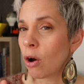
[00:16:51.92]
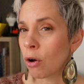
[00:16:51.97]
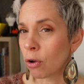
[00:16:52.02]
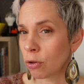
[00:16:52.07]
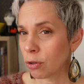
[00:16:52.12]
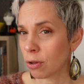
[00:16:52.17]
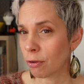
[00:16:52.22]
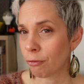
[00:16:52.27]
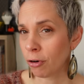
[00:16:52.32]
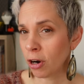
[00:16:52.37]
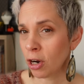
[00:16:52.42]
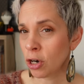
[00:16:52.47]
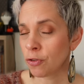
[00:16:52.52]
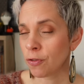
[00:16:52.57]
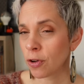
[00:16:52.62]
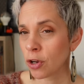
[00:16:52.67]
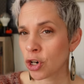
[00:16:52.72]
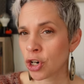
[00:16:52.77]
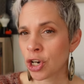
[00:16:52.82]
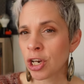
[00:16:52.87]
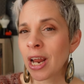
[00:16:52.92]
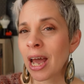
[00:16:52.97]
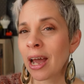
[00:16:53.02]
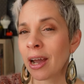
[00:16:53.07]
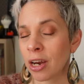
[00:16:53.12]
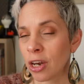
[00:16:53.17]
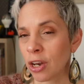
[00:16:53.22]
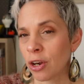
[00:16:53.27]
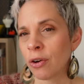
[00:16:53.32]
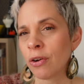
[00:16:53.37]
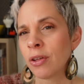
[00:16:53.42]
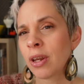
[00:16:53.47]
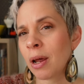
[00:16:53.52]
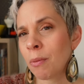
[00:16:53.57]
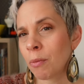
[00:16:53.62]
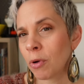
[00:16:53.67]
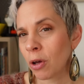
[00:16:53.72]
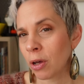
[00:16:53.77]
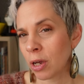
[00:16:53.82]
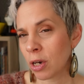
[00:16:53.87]
on the French version, I know that
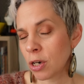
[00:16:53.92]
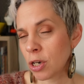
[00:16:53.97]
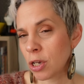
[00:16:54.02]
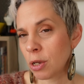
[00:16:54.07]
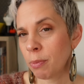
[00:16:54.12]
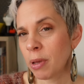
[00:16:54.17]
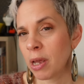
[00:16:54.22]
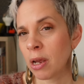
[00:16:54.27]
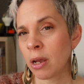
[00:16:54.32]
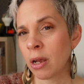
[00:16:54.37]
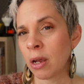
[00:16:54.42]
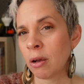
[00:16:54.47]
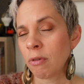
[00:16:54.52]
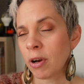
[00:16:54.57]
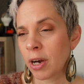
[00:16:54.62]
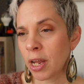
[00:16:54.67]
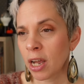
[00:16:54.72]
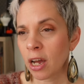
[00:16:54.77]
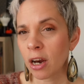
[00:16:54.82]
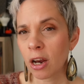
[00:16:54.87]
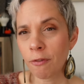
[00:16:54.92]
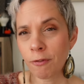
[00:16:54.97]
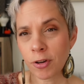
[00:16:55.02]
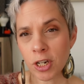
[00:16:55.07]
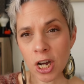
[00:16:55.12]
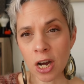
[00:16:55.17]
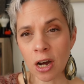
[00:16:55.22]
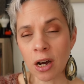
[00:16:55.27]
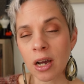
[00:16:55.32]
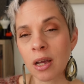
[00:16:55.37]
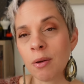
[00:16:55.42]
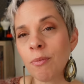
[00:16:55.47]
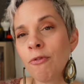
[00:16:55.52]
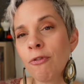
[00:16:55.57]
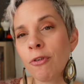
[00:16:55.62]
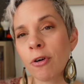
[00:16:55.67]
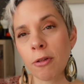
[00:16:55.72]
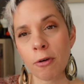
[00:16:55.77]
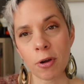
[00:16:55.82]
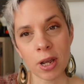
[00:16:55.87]
I'm going to be running out of time
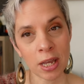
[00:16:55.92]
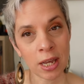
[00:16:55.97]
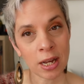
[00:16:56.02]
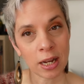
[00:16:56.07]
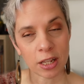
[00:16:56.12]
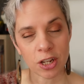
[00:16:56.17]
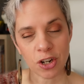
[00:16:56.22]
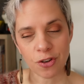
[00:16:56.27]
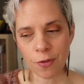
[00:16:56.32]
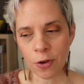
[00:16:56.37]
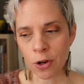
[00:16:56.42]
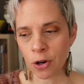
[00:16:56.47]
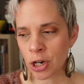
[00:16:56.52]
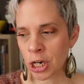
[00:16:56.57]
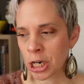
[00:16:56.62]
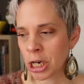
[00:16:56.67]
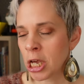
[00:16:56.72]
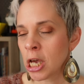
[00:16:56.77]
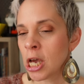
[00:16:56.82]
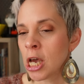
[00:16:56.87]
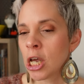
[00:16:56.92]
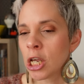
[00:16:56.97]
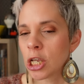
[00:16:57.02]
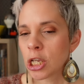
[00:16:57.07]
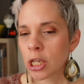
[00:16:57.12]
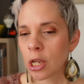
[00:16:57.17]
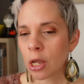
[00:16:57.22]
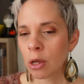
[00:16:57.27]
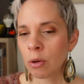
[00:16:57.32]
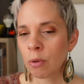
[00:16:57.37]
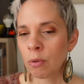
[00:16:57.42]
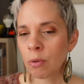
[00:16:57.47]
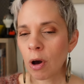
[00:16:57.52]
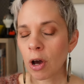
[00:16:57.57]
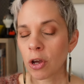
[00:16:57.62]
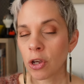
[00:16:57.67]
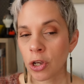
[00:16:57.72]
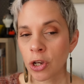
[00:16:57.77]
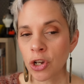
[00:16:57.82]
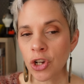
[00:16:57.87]
for the English version. So I
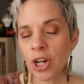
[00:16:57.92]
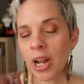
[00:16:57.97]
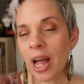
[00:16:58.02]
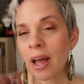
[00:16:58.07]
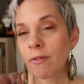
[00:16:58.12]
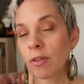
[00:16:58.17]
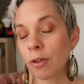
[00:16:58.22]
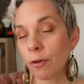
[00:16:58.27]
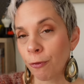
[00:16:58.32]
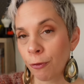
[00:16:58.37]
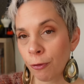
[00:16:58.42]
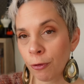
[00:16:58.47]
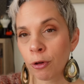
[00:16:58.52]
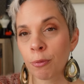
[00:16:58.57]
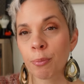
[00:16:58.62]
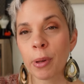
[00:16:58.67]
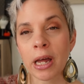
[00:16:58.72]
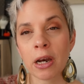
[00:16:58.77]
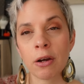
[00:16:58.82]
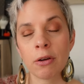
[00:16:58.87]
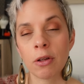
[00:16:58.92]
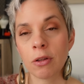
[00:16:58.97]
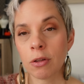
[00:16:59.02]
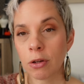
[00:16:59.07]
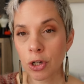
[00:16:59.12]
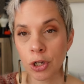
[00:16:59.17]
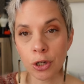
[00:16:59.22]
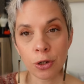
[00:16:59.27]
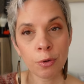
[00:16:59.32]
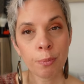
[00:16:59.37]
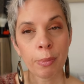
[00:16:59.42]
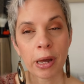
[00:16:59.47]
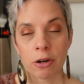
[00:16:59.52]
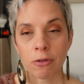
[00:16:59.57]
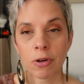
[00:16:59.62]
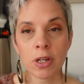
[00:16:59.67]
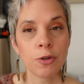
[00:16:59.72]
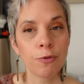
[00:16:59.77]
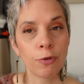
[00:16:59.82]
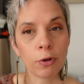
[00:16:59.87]
usually have the two
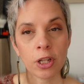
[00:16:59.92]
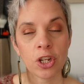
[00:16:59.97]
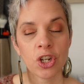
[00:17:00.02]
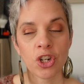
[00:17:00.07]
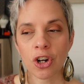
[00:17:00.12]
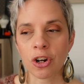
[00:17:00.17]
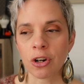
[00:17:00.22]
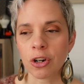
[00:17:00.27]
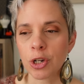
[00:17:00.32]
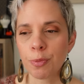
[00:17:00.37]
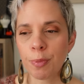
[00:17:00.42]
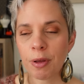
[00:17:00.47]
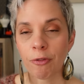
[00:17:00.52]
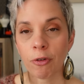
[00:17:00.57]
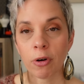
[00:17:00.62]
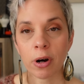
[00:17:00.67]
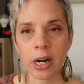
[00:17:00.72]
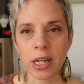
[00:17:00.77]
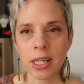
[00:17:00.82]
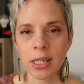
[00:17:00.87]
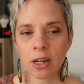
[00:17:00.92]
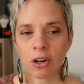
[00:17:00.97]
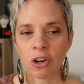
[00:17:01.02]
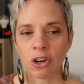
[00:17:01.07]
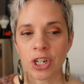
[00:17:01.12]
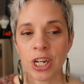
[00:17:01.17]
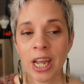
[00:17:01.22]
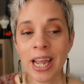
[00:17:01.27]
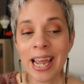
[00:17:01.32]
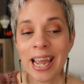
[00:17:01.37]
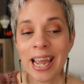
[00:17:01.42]
batteries fully charged before I start.